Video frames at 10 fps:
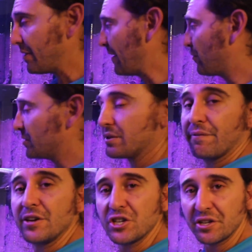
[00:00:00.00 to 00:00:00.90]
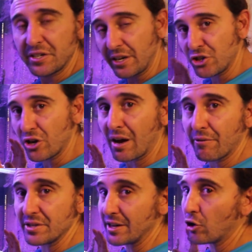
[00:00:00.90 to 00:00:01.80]
they've got sufficient tissue
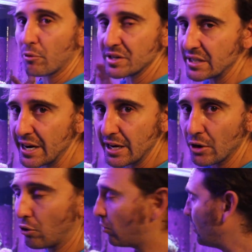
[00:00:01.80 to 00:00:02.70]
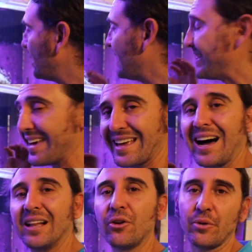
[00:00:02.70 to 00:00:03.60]
coverage, they're not receding at all, their
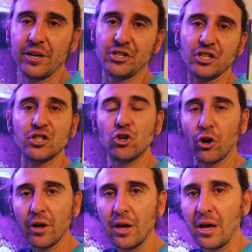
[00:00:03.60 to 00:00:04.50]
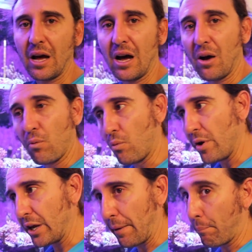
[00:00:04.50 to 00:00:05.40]
colour is just not
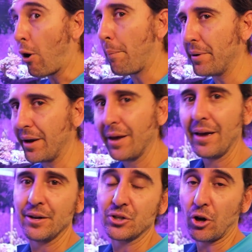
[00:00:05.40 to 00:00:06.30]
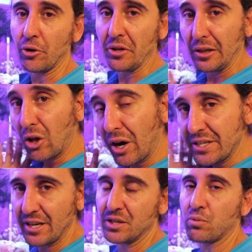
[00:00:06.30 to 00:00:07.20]
really popping, so the
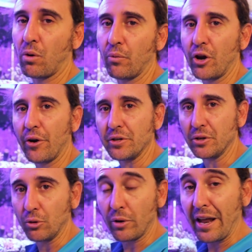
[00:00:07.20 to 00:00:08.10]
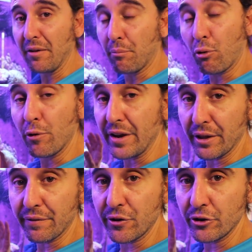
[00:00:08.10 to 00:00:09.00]
lighting is what we're going to look at improving in
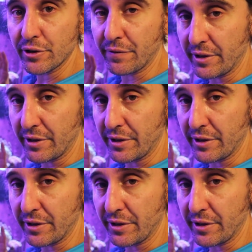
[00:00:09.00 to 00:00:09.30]
the future for